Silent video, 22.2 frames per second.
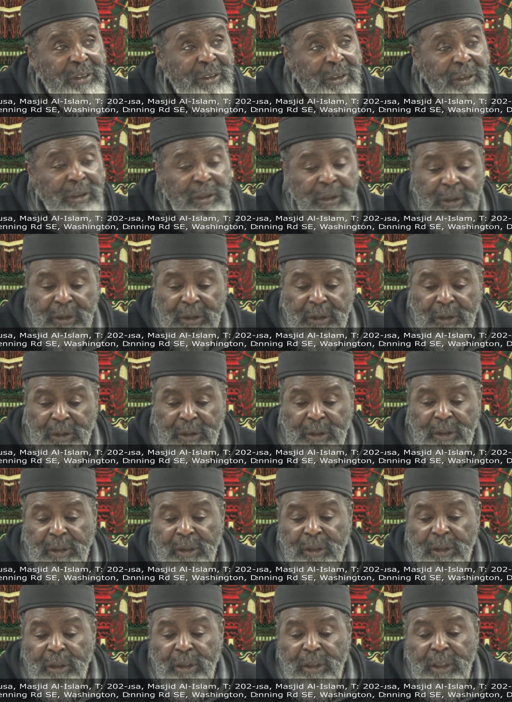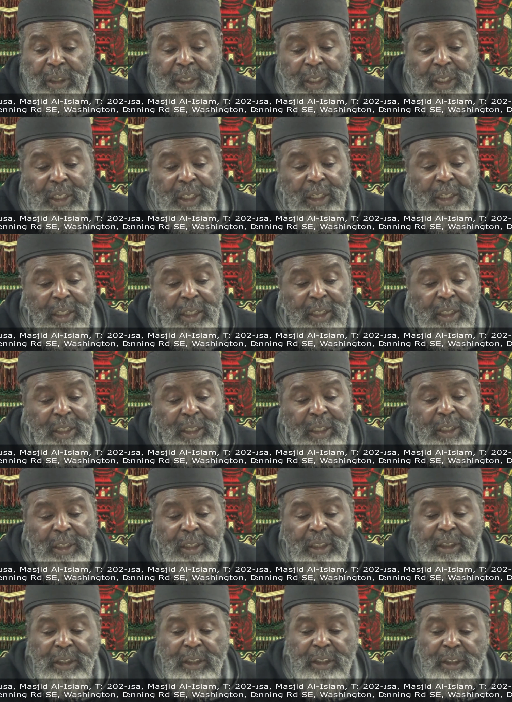No one is speaking in this clip.